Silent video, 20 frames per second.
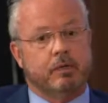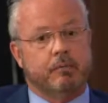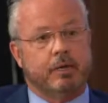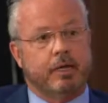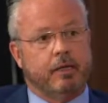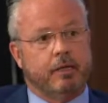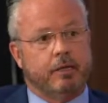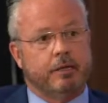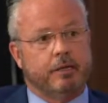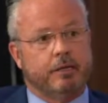mail
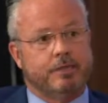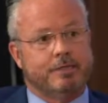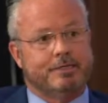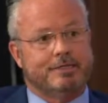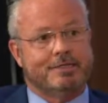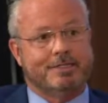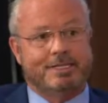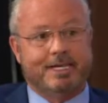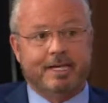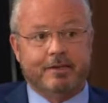balloting
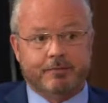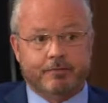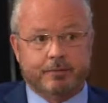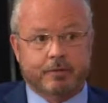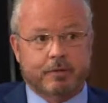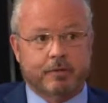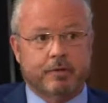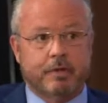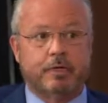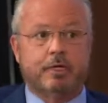is
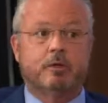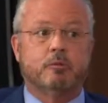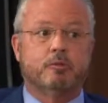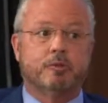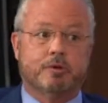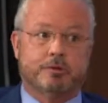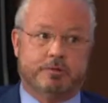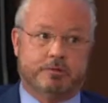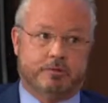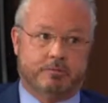safer than
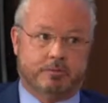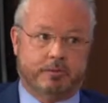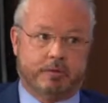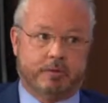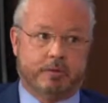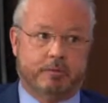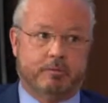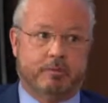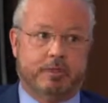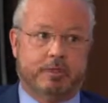in-person
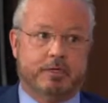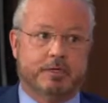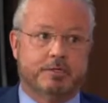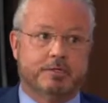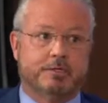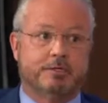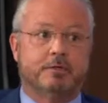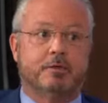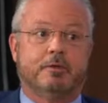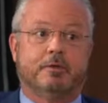voting
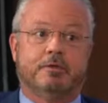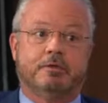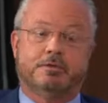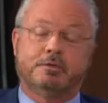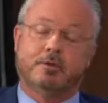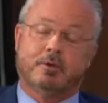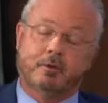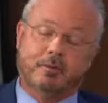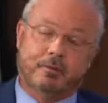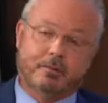because
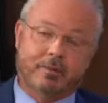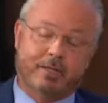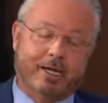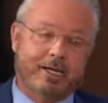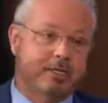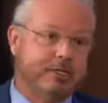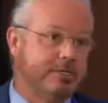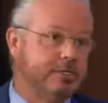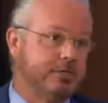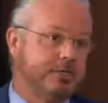there's no
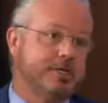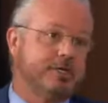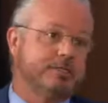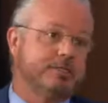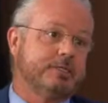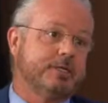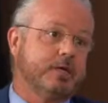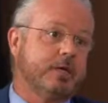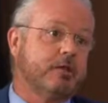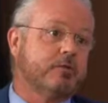ID
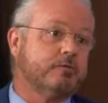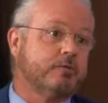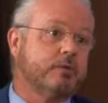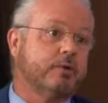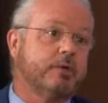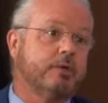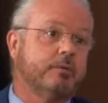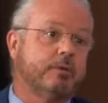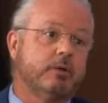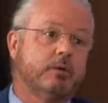checks in
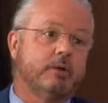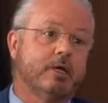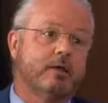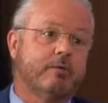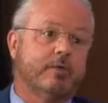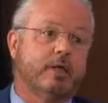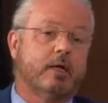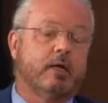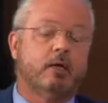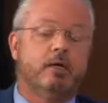California. We don't
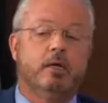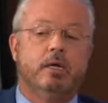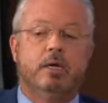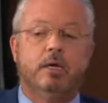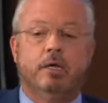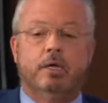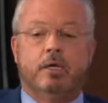have that.